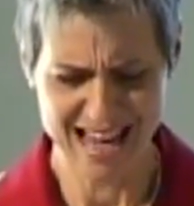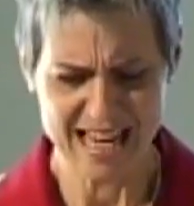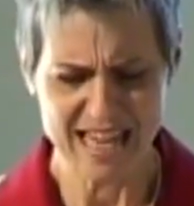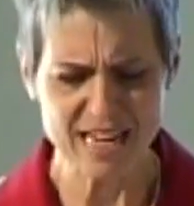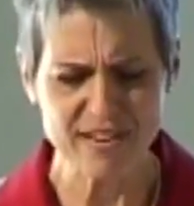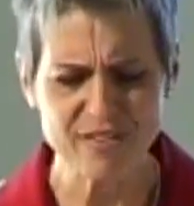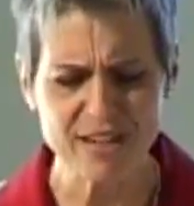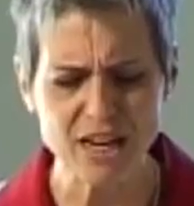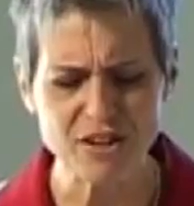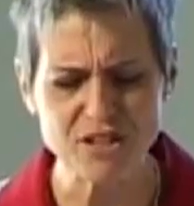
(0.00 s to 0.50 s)

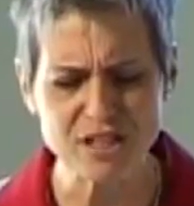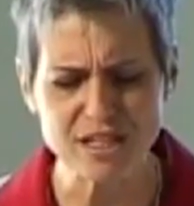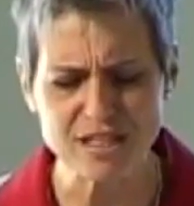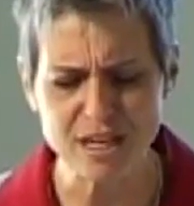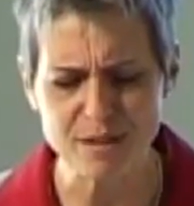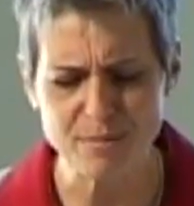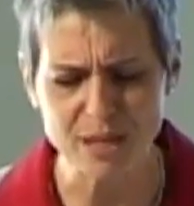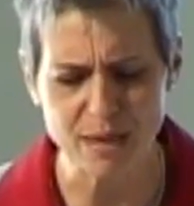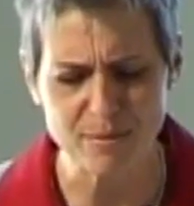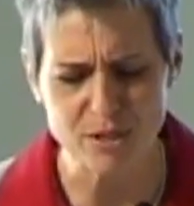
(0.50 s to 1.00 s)
even how she
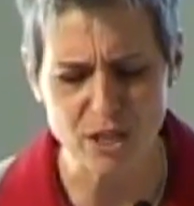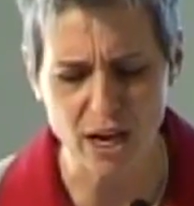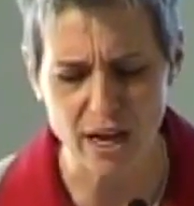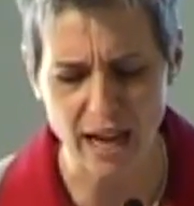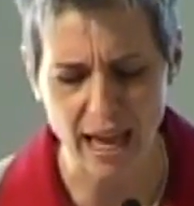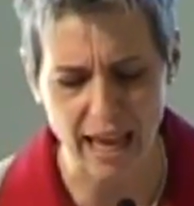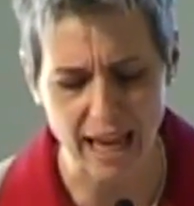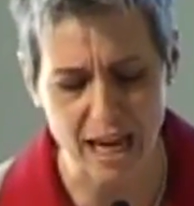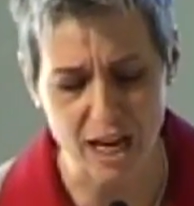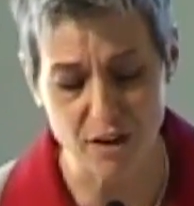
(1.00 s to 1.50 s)
sometimes got
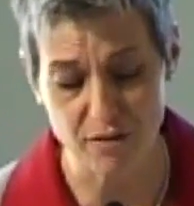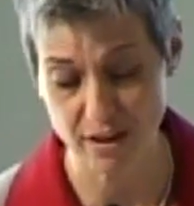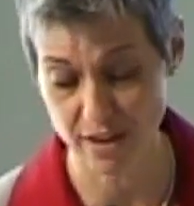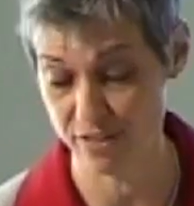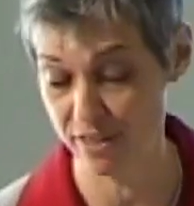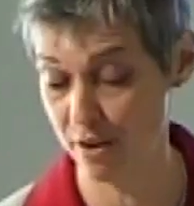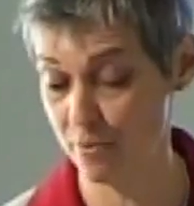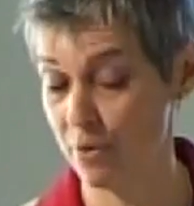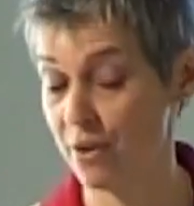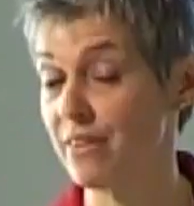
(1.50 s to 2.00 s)
angry
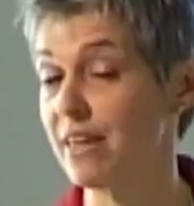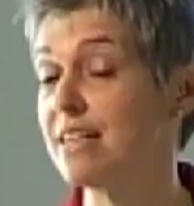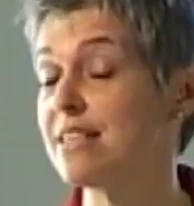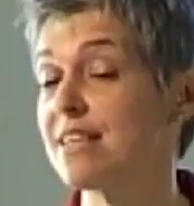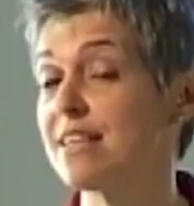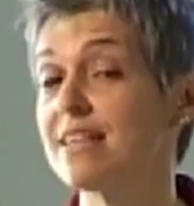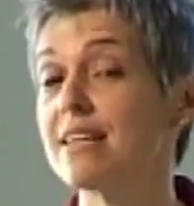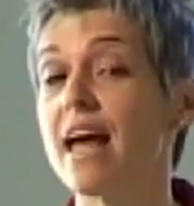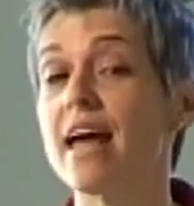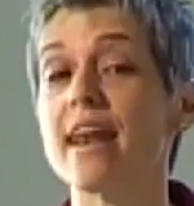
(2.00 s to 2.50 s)
at them when they
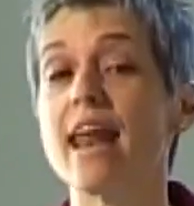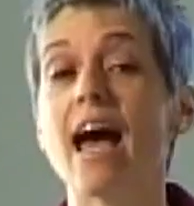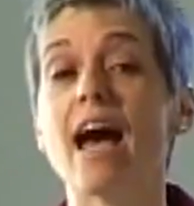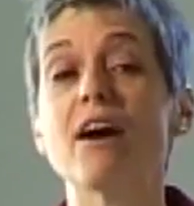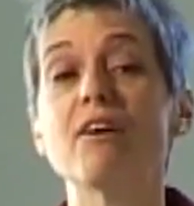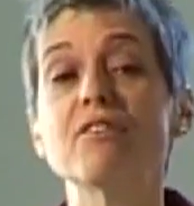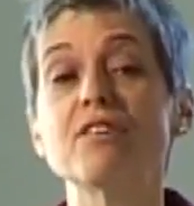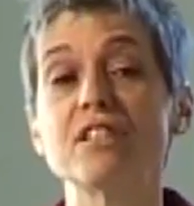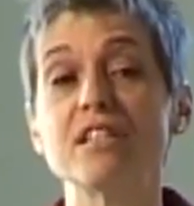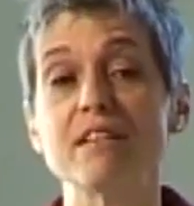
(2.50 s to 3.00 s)
didn't, and
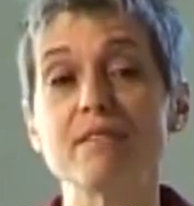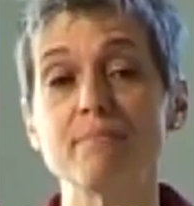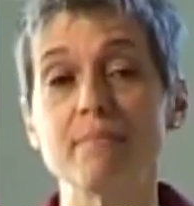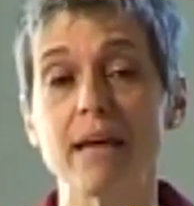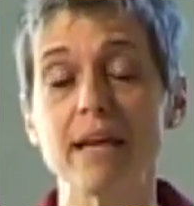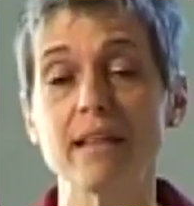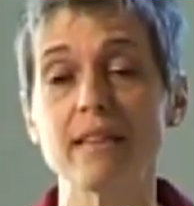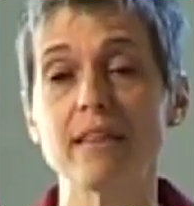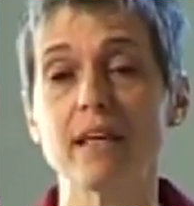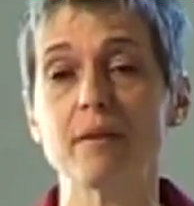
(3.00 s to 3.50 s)
how she
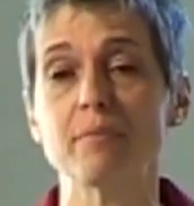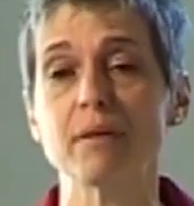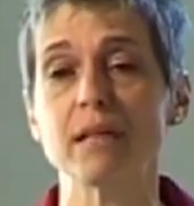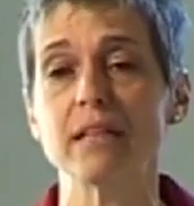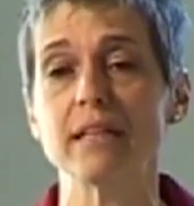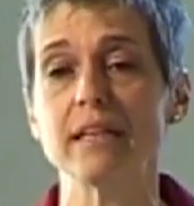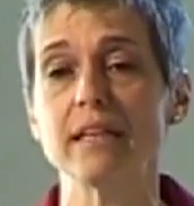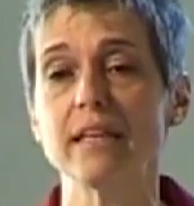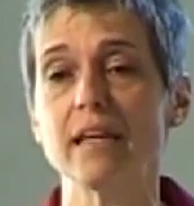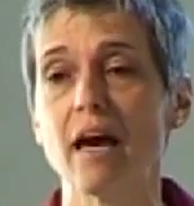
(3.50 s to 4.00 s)
made them
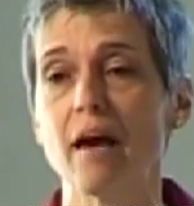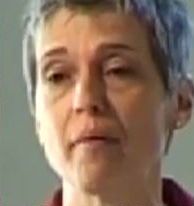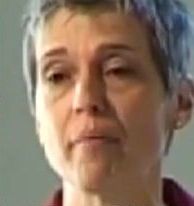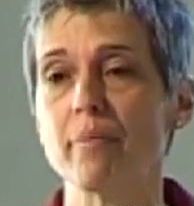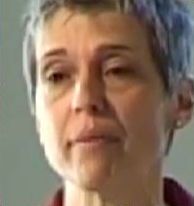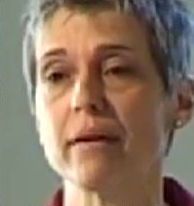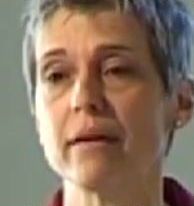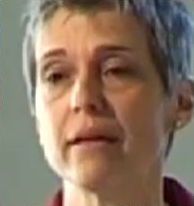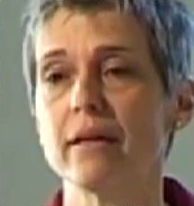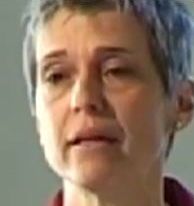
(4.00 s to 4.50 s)
clean
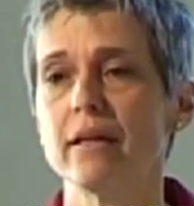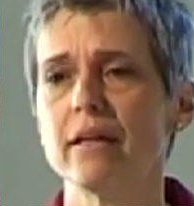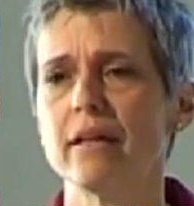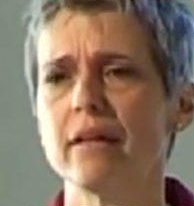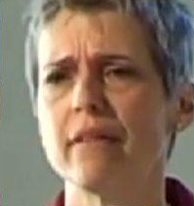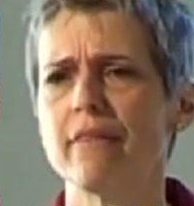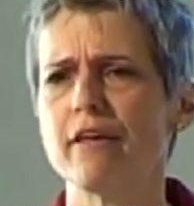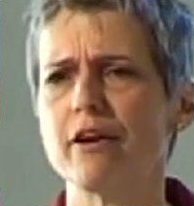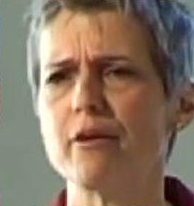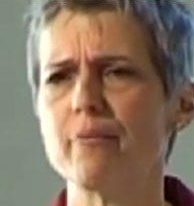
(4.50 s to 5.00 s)
up
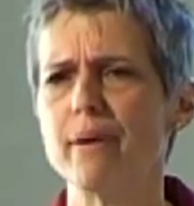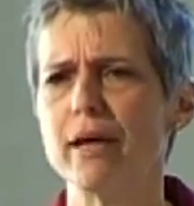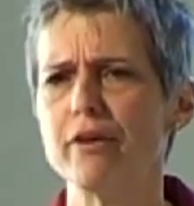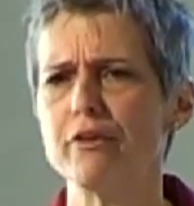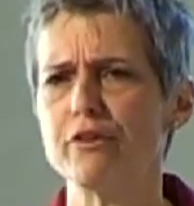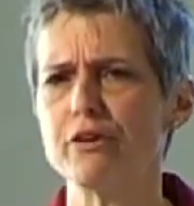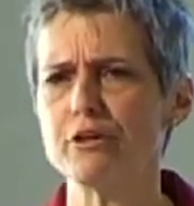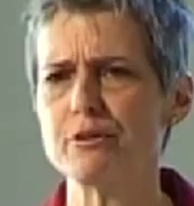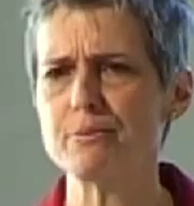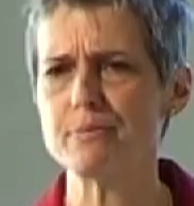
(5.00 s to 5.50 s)
their
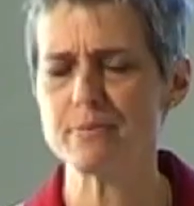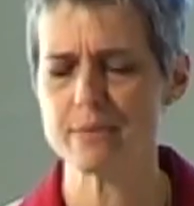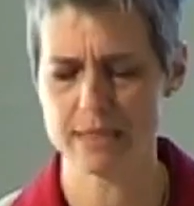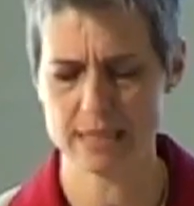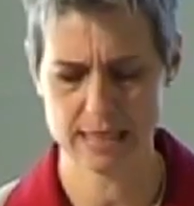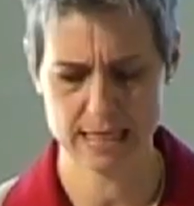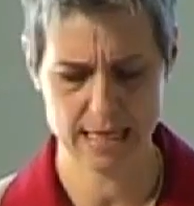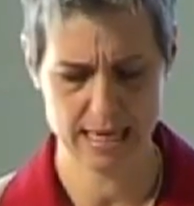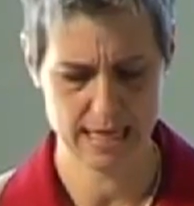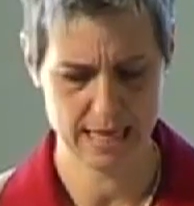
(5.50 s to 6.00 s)

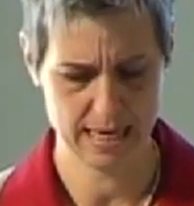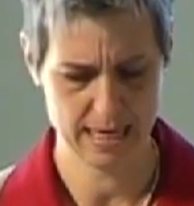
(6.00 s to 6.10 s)
bedrooms.